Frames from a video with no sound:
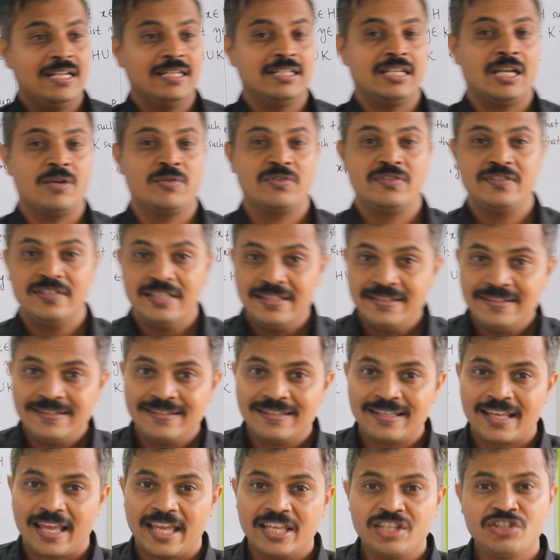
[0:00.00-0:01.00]
Now
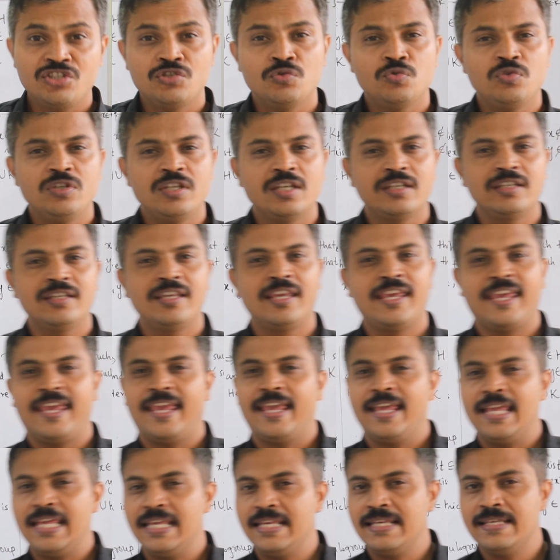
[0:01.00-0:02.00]
since H union
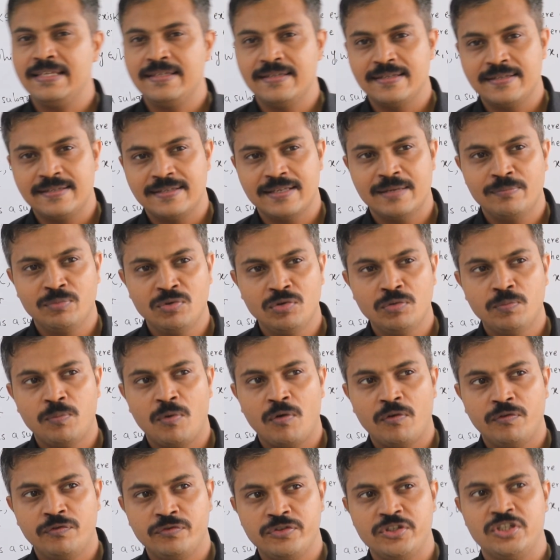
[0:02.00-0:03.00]
K is a subgroup
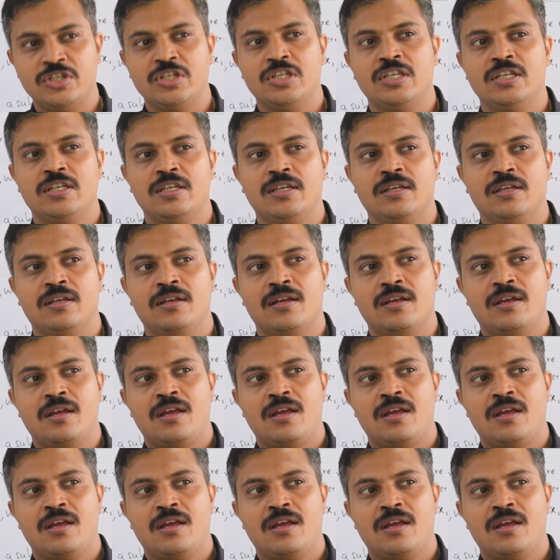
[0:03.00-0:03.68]
of G,